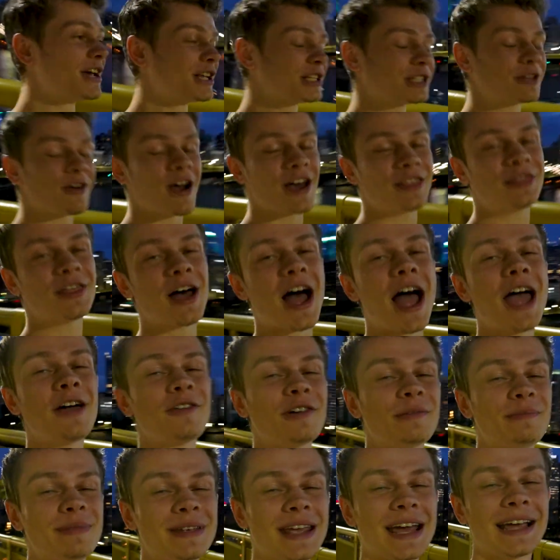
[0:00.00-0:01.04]
So I thought it
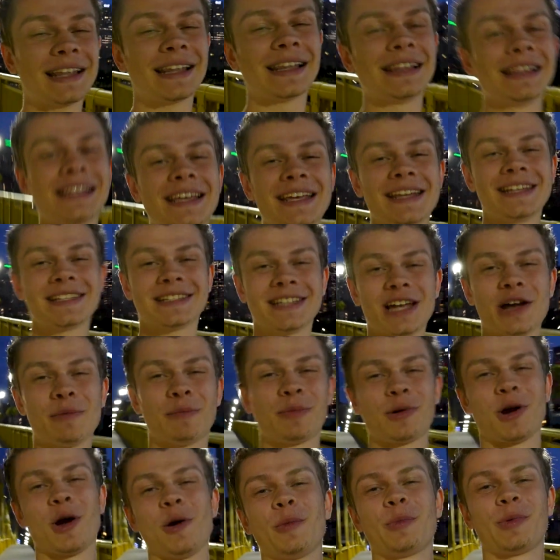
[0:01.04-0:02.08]
would be at least
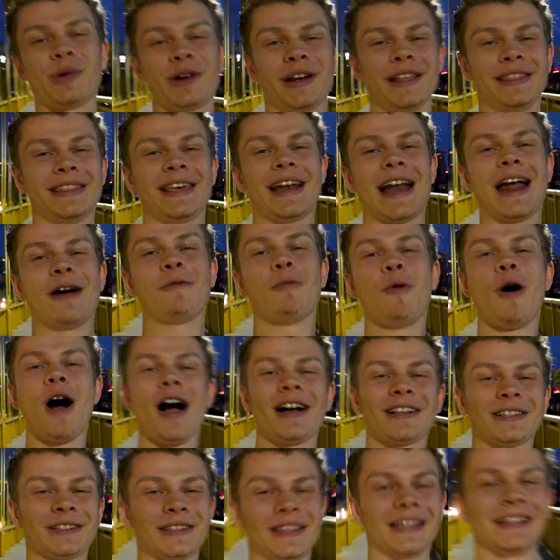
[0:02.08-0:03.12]
appropriate that I
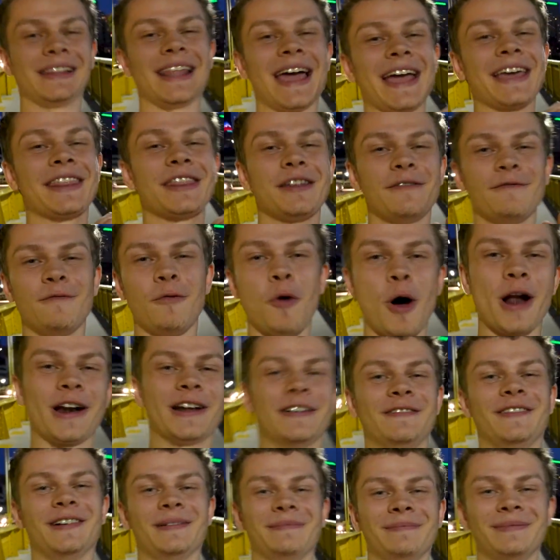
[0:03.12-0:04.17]
walk the length of one
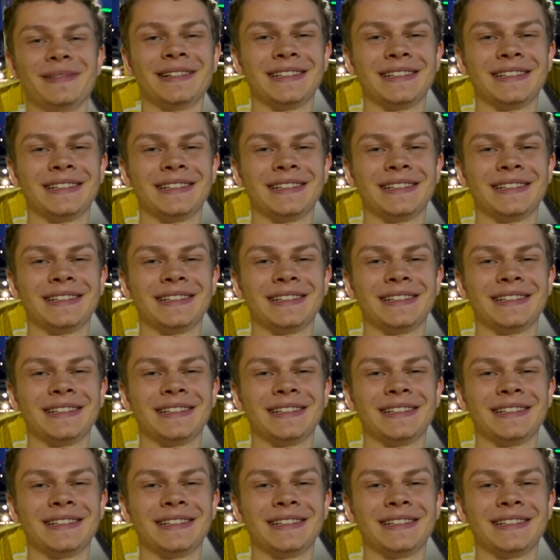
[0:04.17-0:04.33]
of them.